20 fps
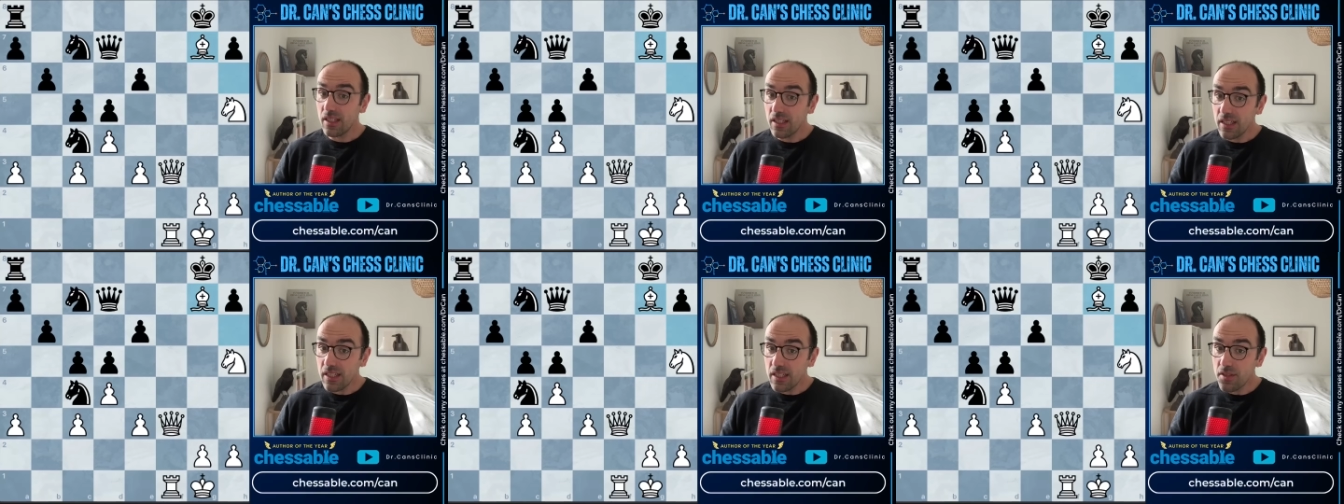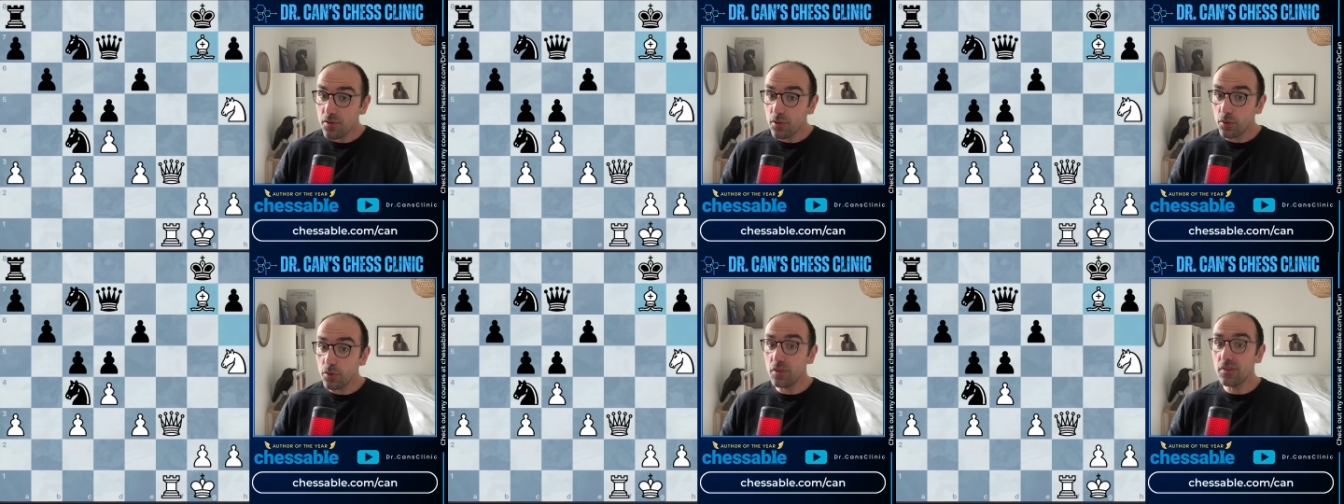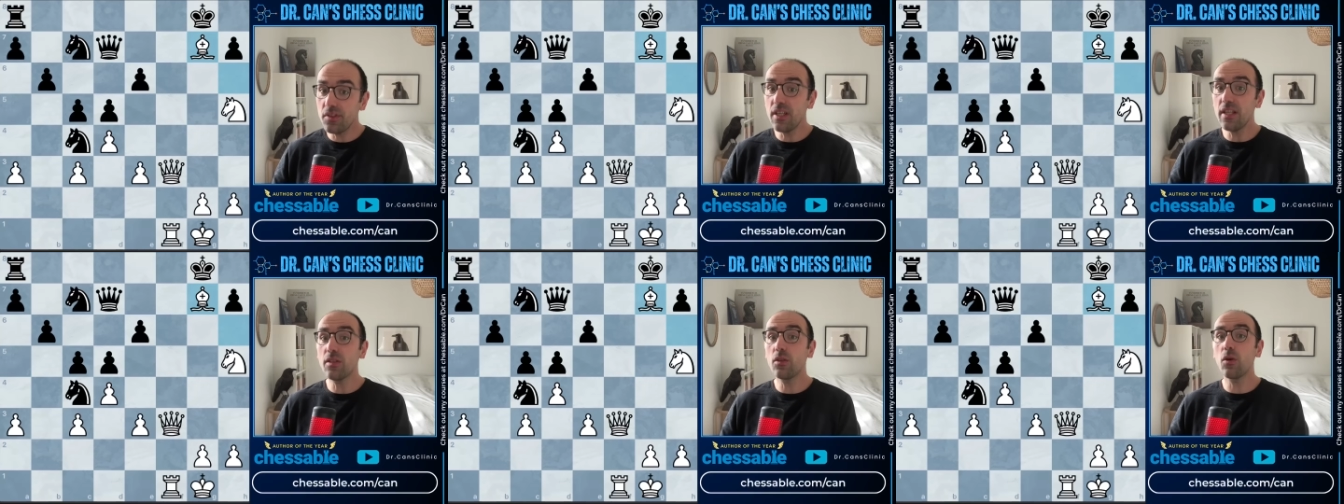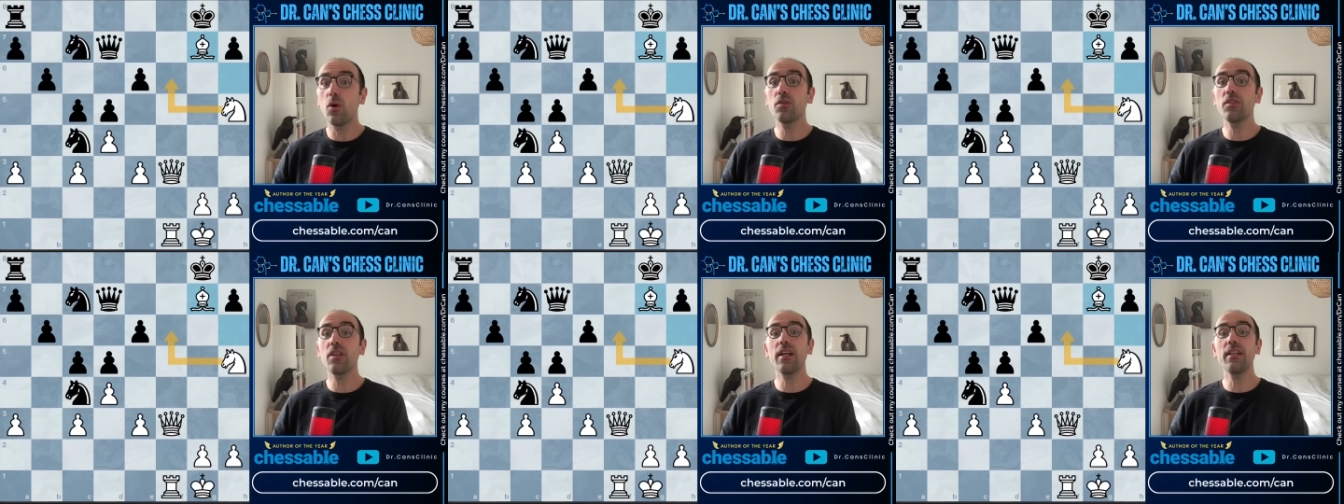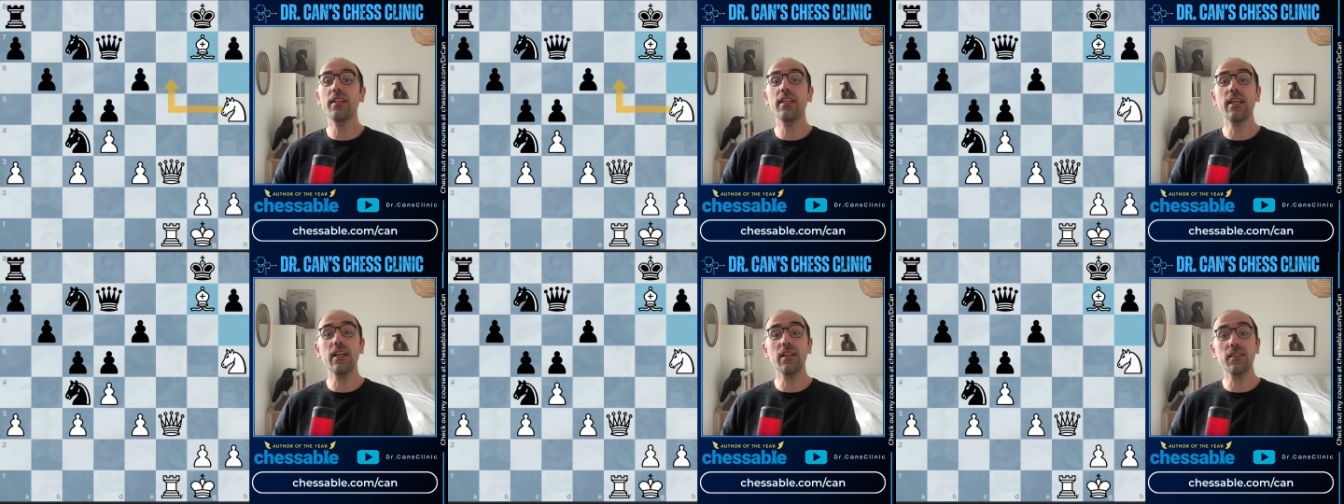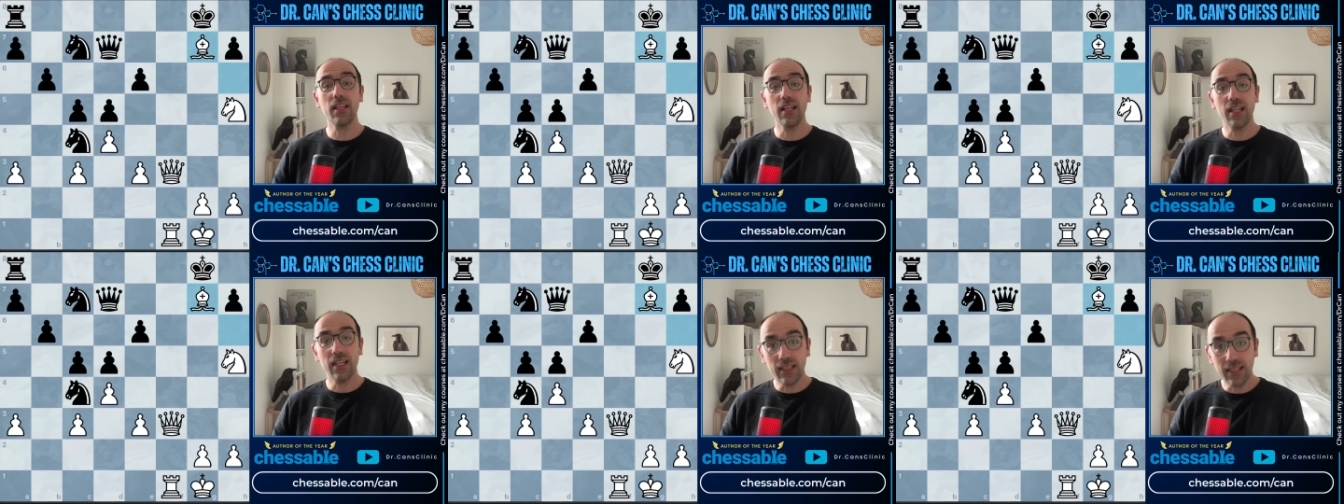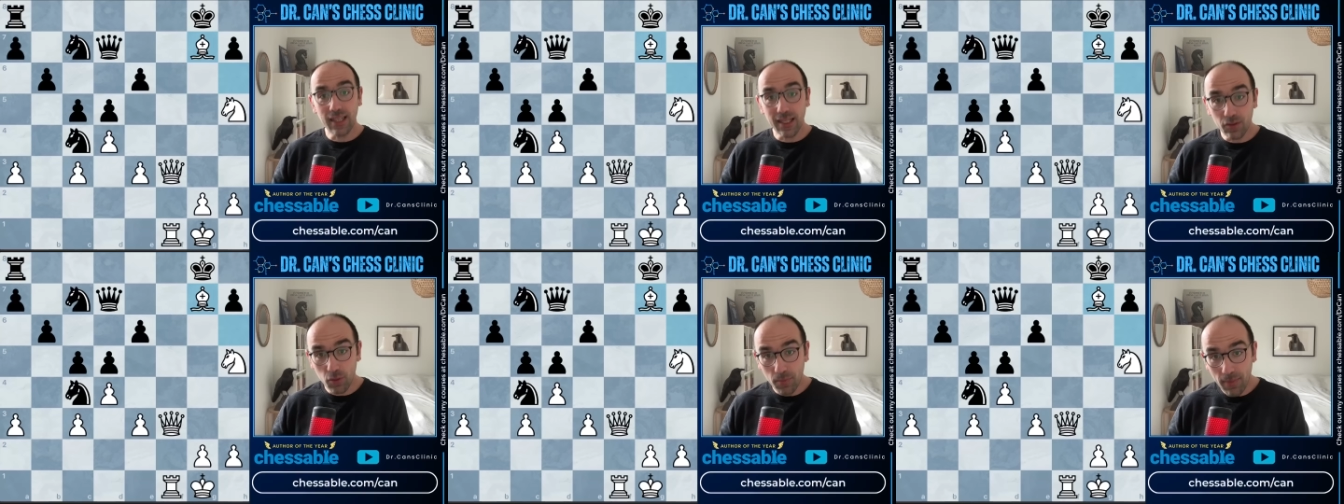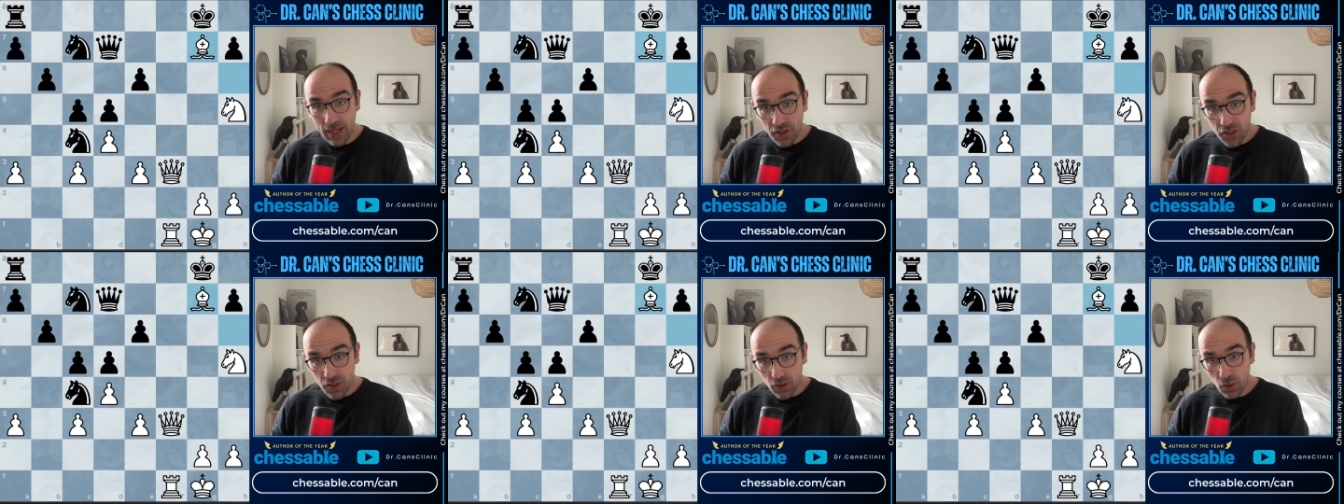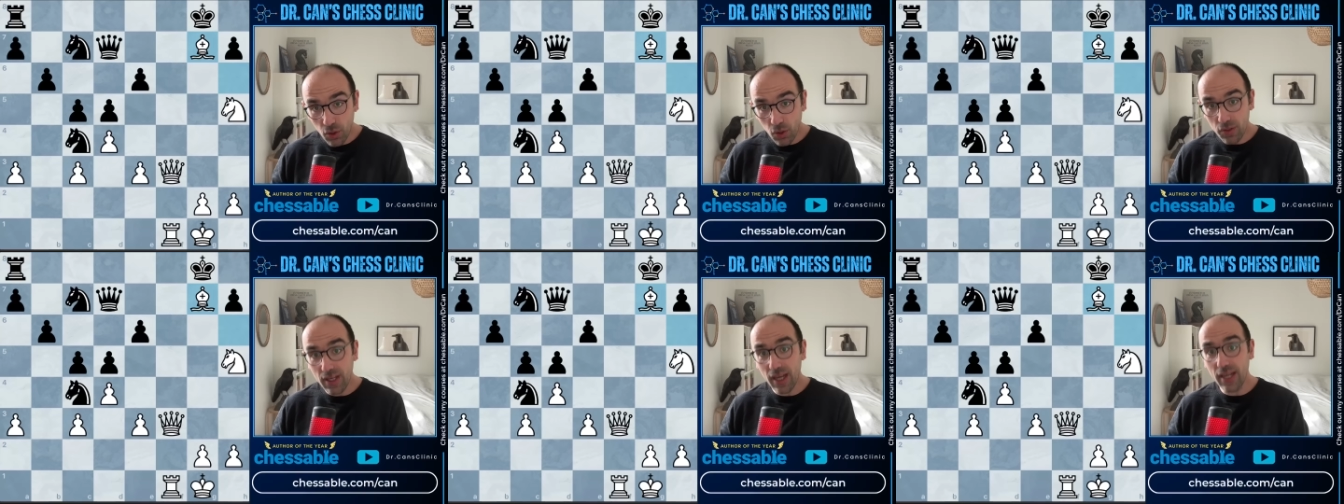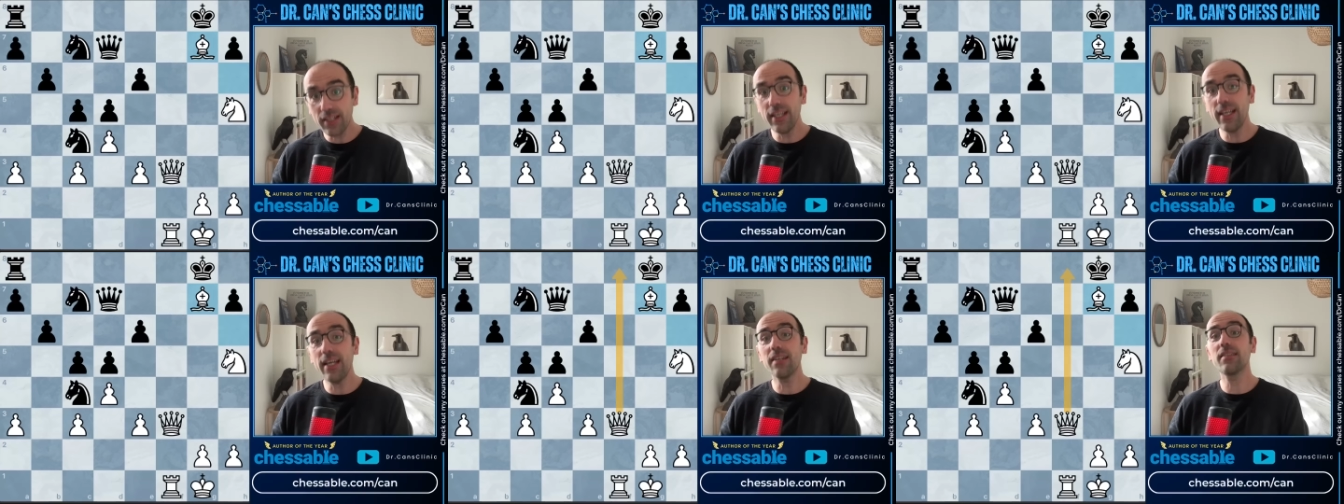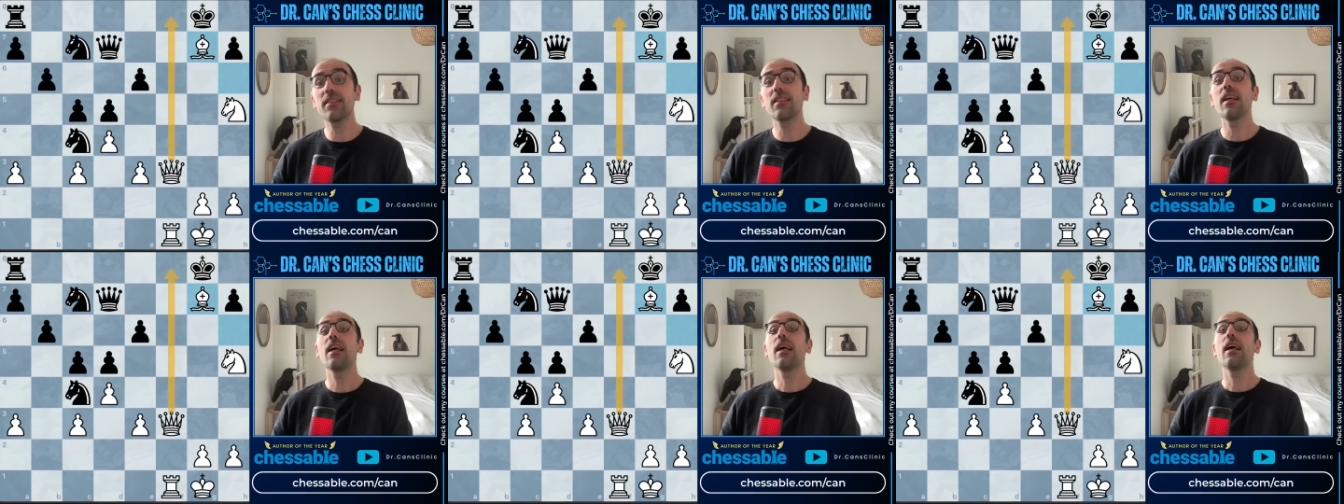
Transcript: introducing those ideas, not to mention those ideas,